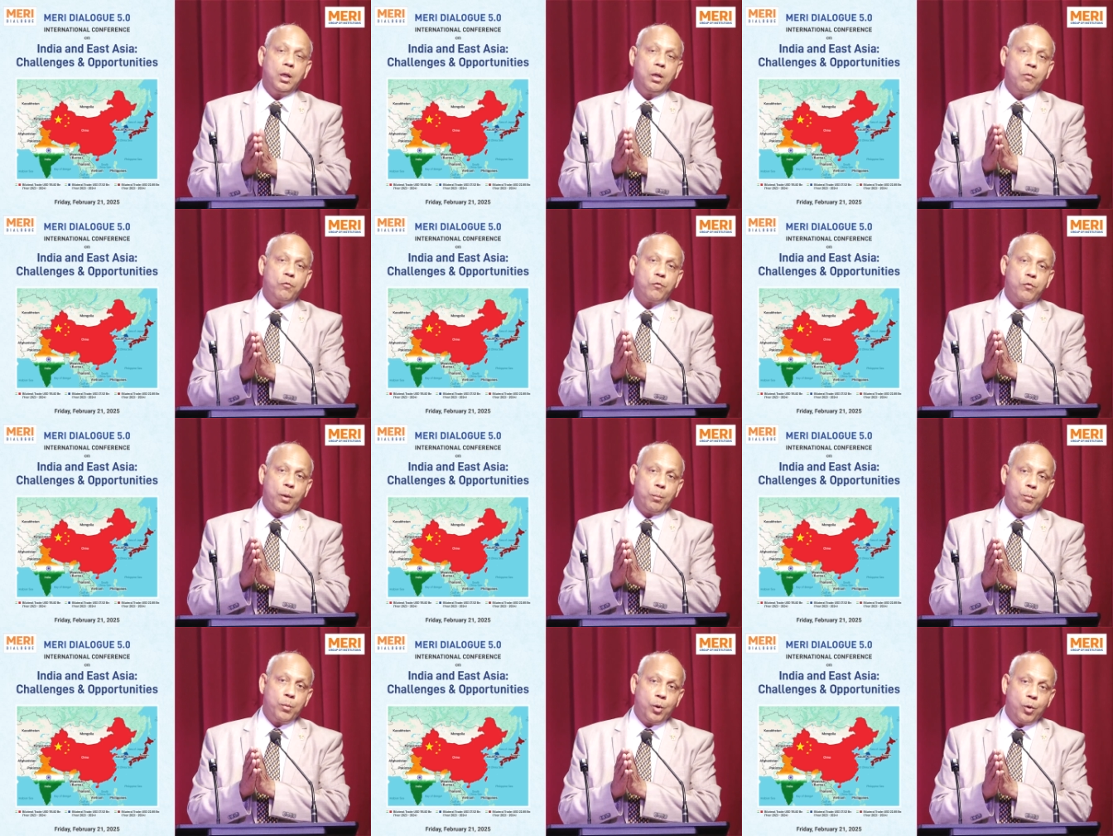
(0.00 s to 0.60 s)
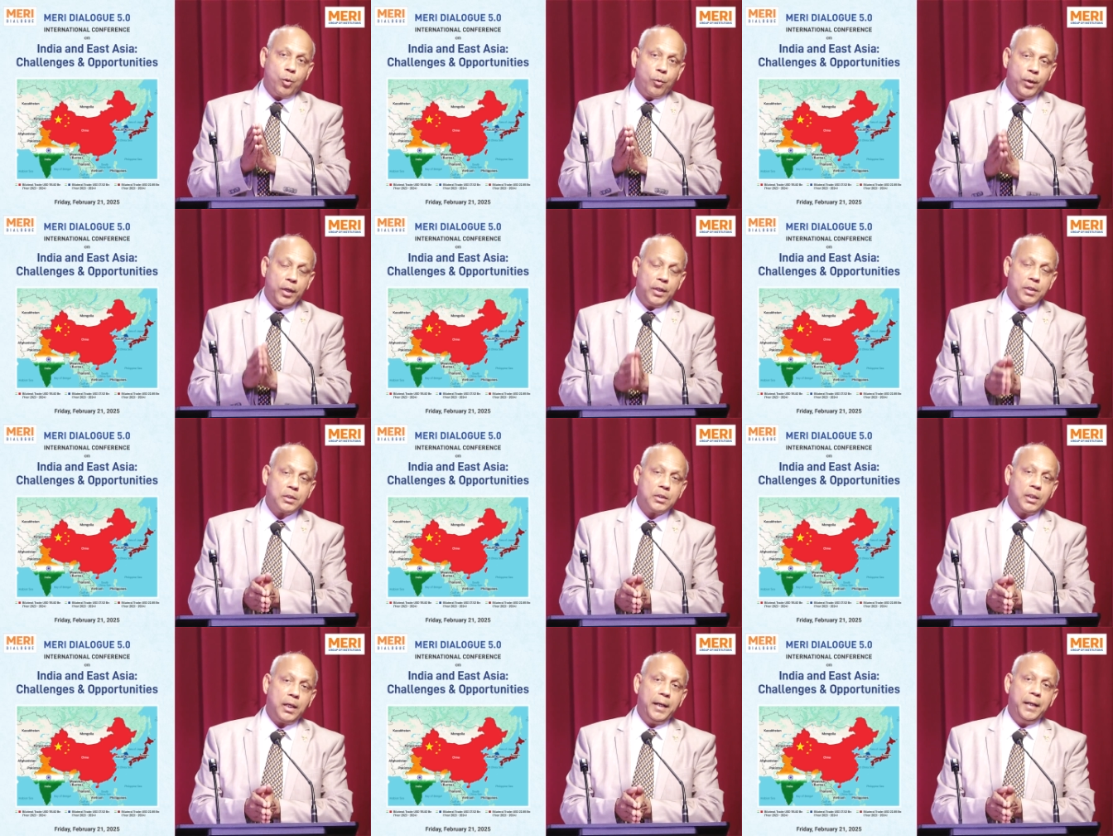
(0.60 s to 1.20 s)
from Korean
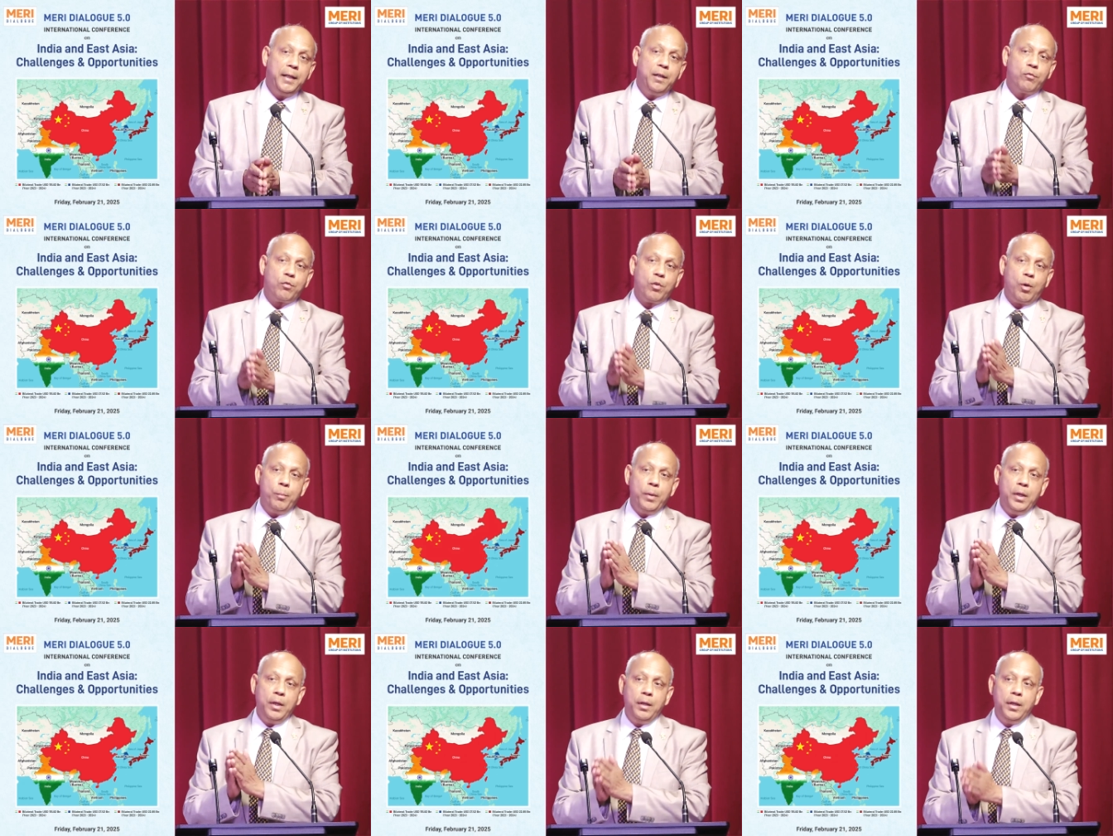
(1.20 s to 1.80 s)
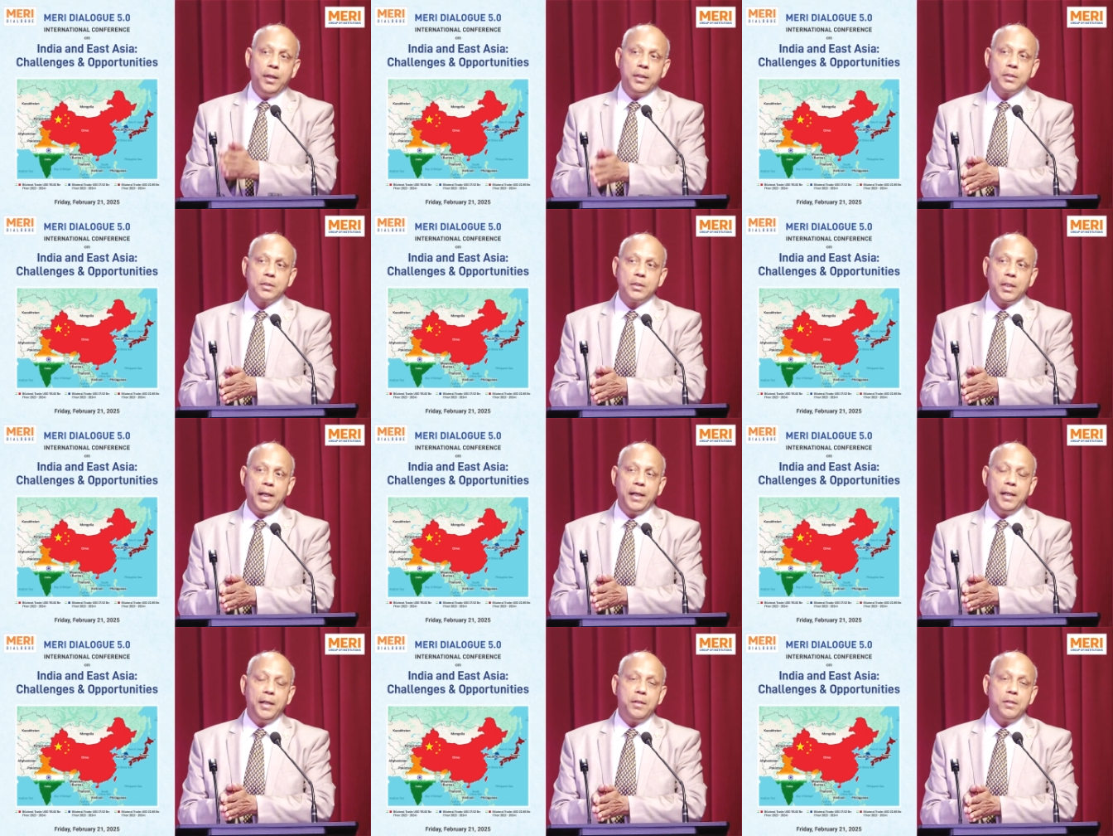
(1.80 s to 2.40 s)
side, from Indian
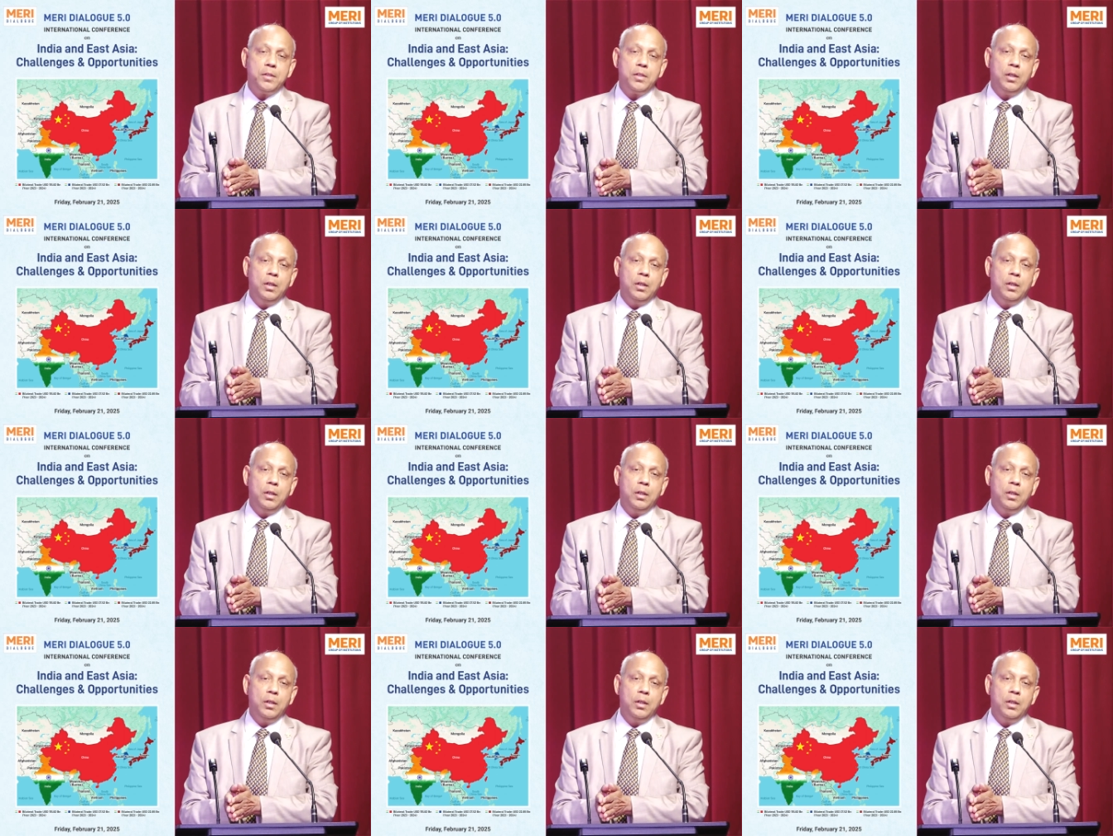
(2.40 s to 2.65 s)
side,